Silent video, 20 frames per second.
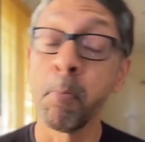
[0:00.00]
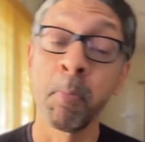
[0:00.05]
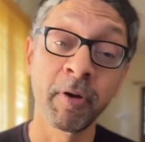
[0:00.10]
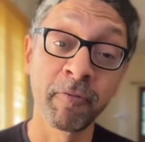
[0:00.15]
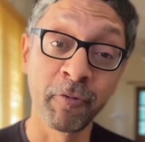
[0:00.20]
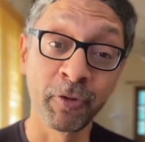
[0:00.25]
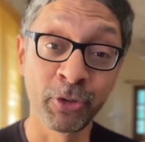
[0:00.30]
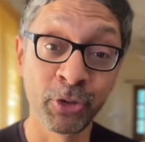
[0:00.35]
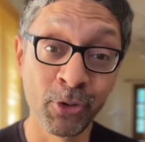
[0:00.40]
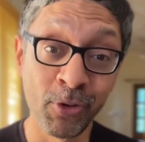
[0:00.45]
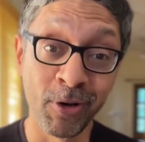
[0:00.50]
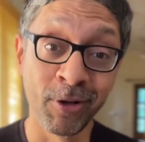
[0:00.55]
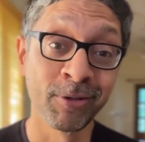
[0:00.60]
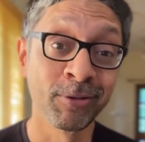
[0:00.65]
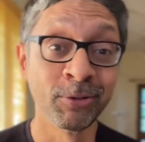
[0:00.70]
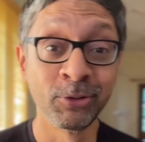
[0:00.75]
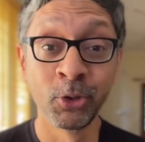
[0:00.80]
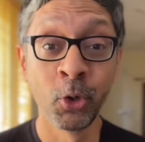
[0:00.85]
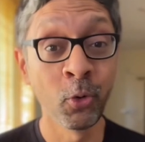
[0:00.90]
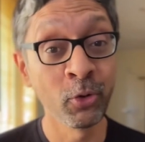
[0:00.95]
But for sure,
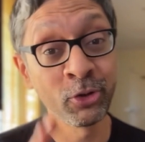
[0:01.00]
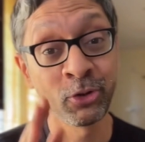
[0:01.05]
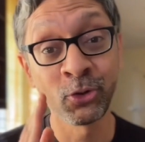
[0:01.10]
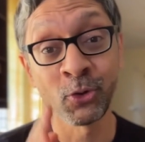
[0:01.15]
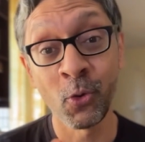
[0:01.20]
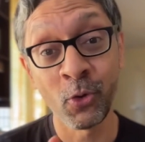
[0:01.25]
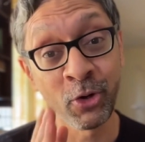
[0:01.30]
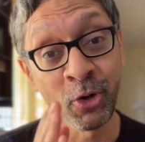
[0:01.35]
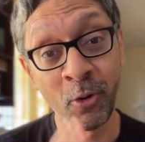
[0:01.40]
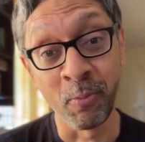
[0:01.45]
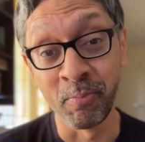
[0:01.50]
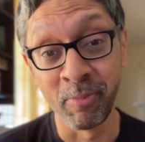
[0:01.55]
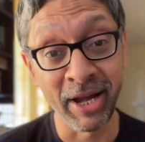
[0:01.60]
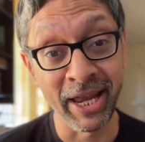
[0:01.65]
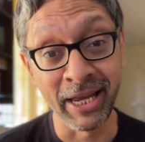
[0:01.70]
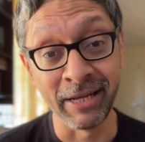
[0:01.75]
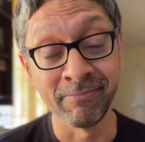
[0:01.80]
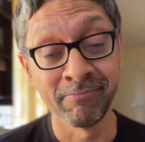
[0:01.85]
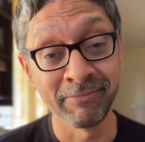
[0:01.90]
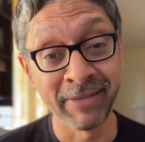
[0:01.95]
don't soak your
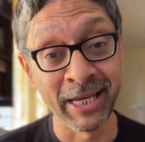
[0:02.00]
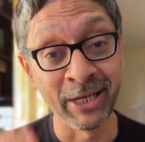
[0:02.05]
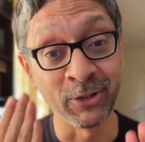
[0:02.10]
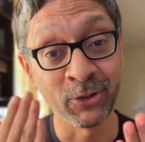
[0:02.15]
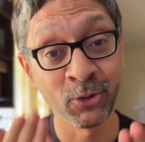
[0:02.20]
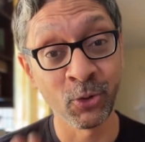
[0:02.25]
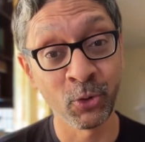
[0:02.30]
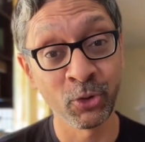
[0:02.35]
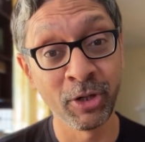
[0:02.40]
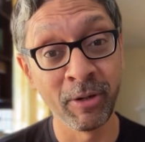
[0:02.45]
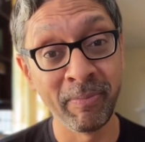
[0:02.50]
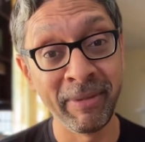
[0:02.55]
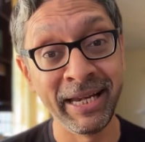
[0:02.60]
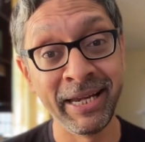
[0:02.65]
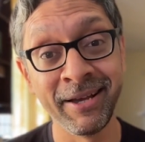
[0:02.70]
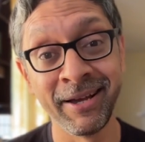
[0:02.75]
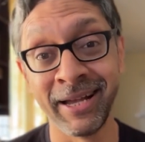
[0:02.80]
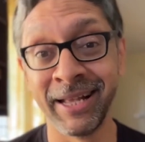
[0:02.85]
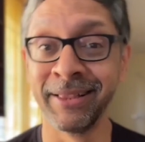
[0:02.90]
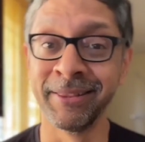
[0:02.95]
brain in social
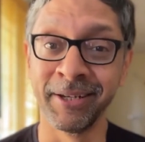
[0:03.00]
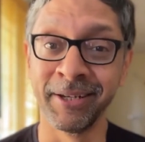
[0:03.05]
media health